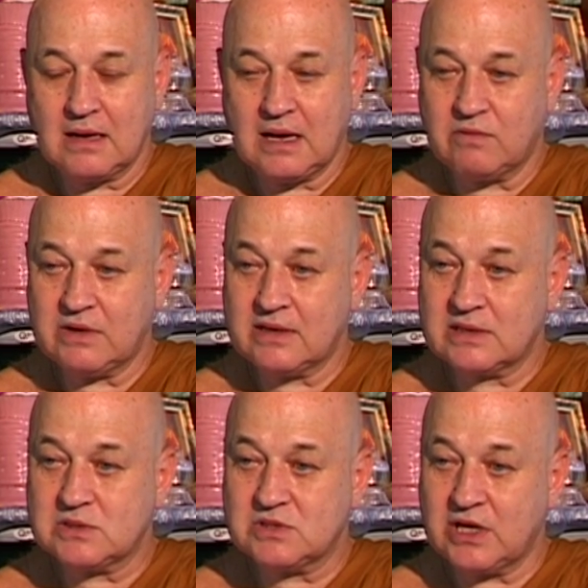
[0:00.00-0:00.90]

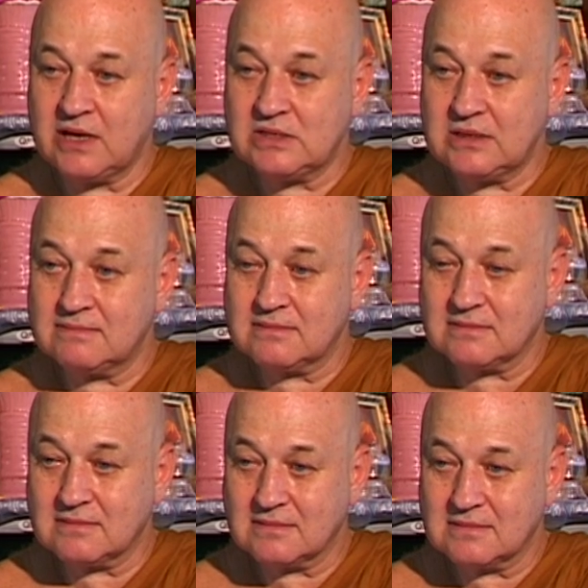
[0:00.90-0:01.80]
everything's changing,
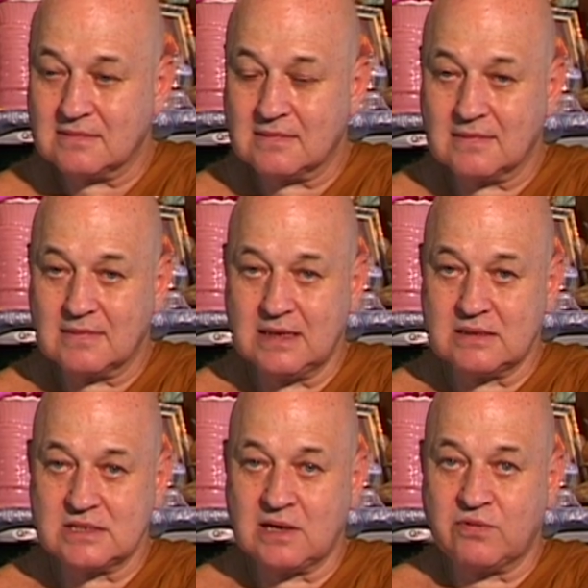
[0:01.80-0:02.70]

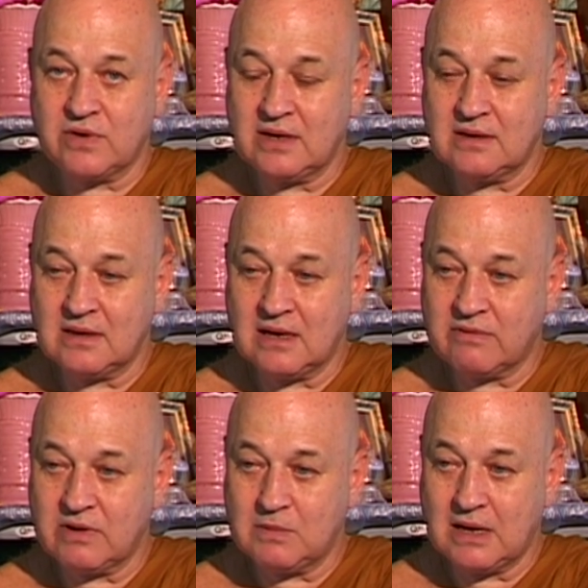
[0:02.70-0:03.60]
there's suffering in
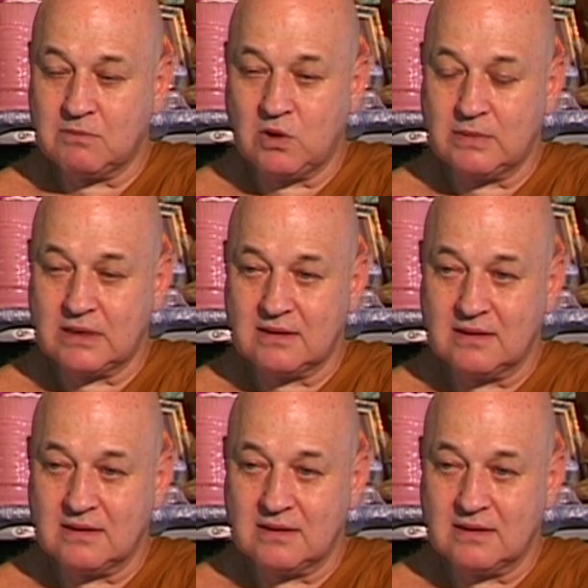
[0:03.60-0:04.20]
every mind moment,